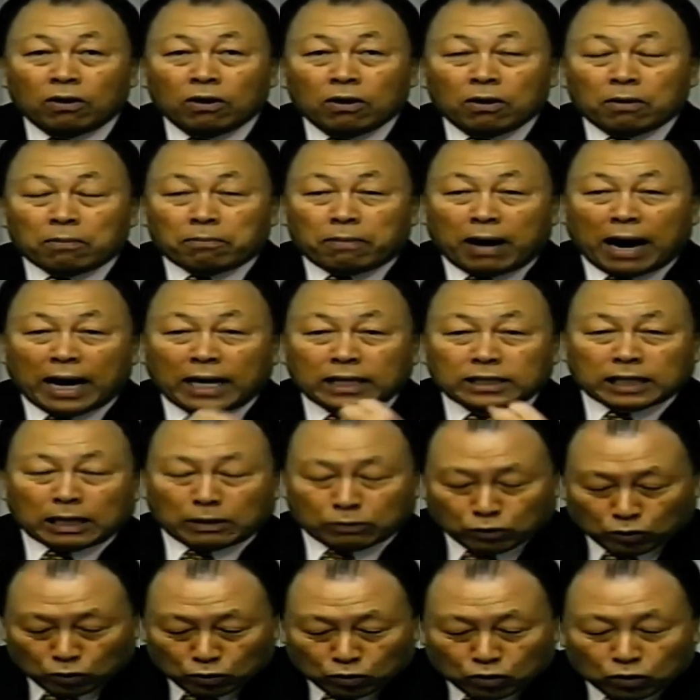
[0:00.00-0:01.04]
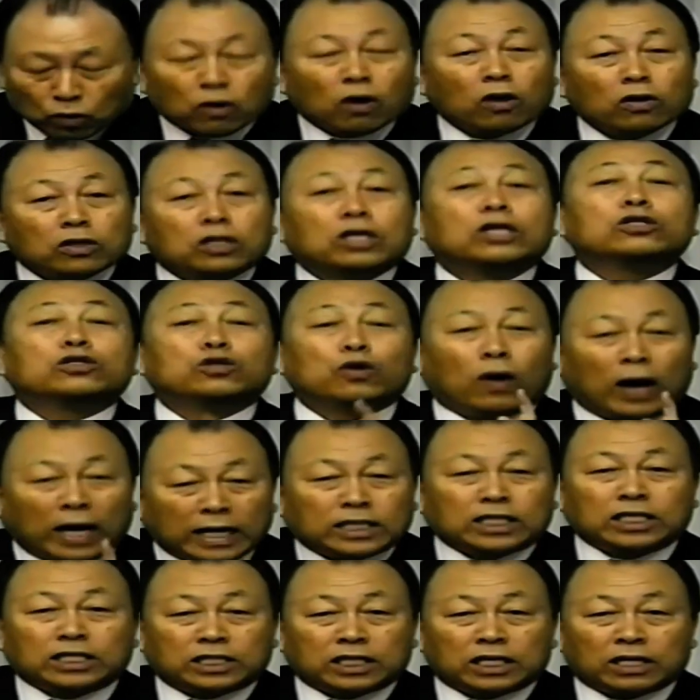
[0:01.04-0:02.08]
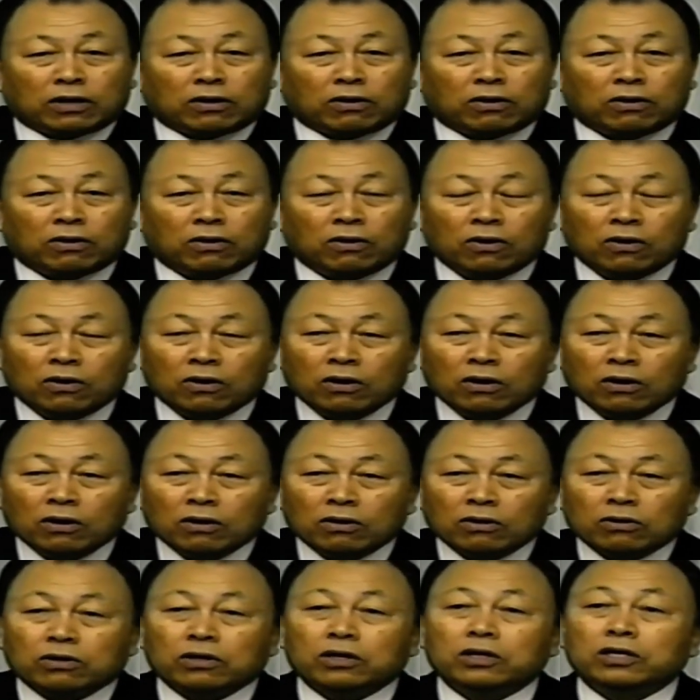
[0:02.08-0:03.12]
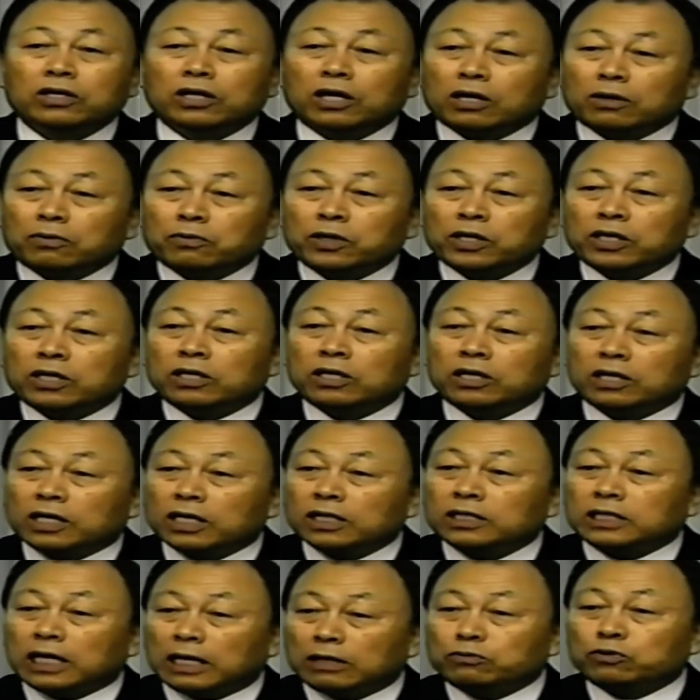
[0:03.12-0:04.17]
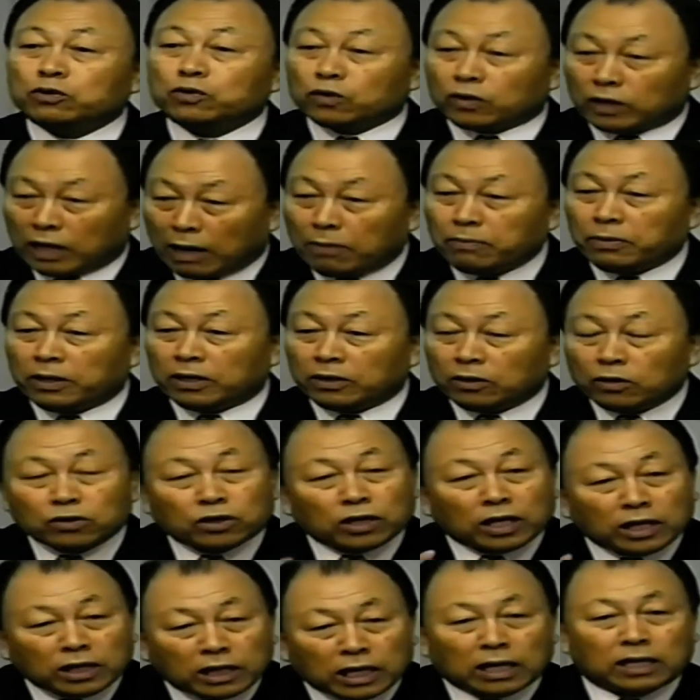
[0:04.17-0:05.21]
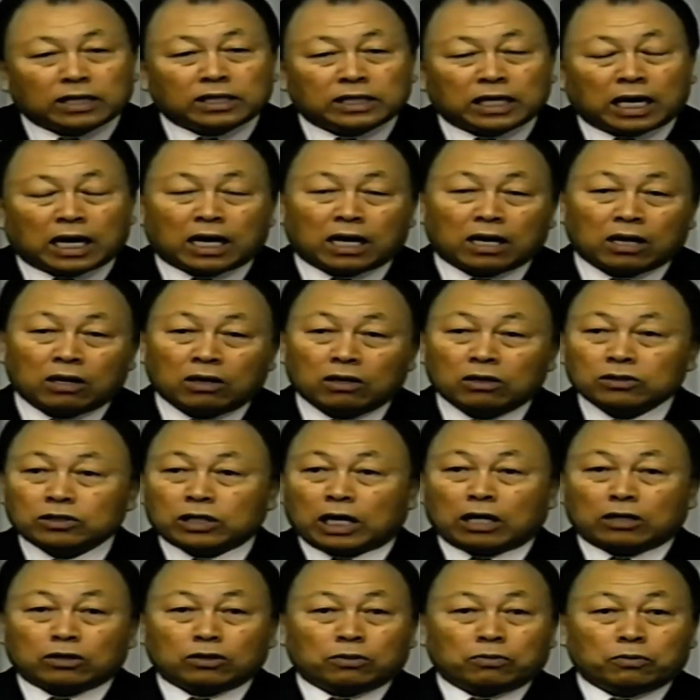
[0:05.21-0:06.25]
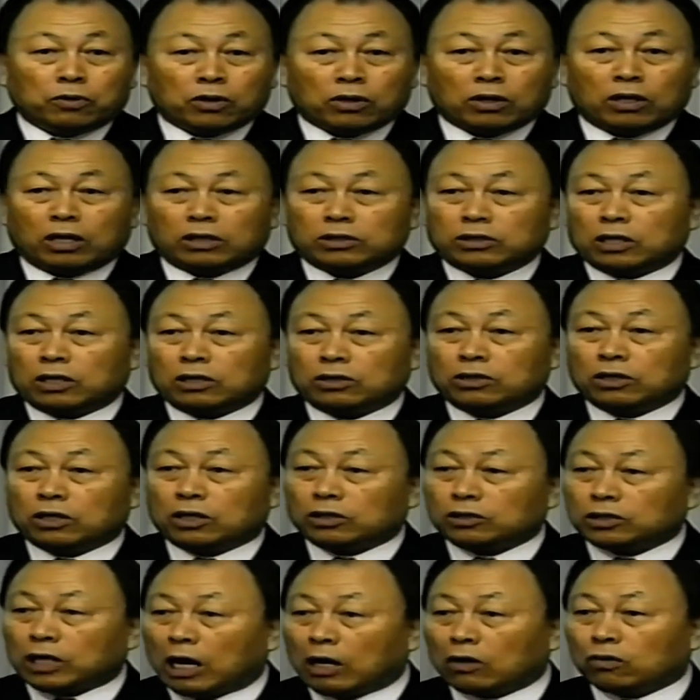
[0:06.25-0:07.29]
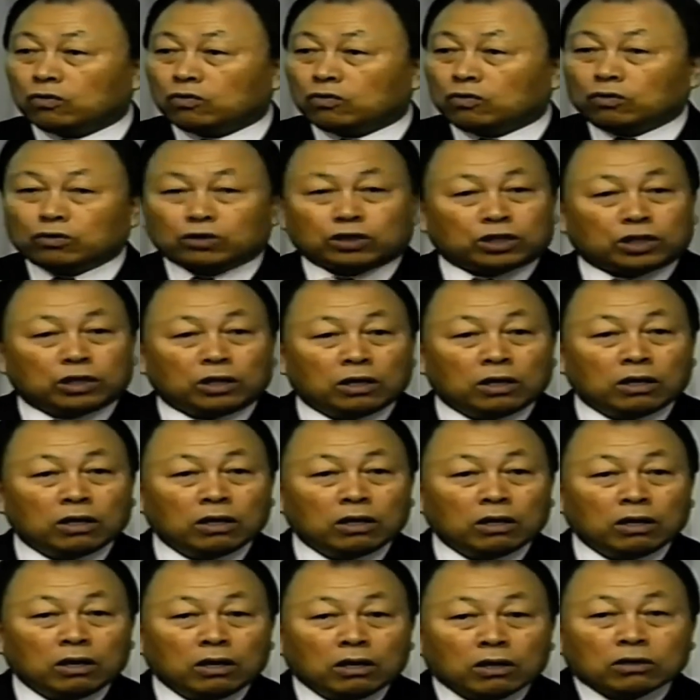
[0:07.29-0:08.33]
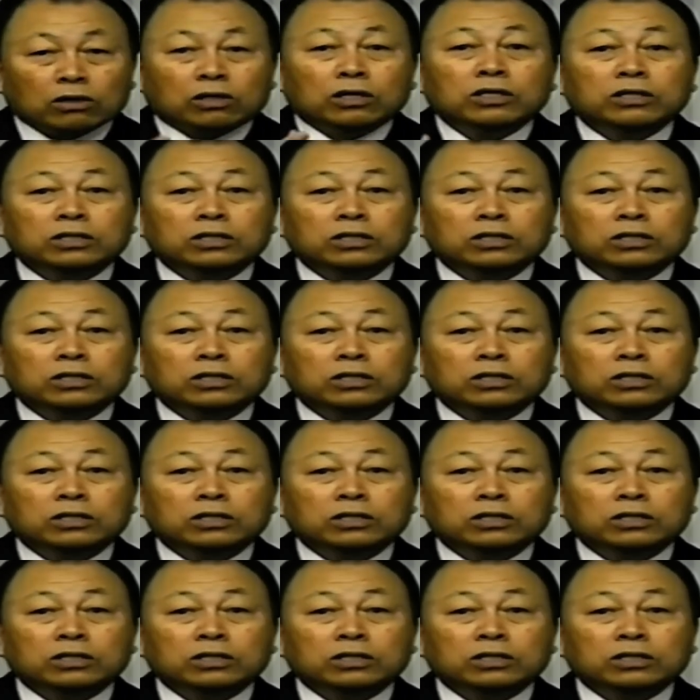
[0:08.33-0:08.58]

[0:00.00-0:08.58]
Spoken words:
but what you eat, there's no indigestion. The more you eat, the better you become. So after eating this, without you realizing,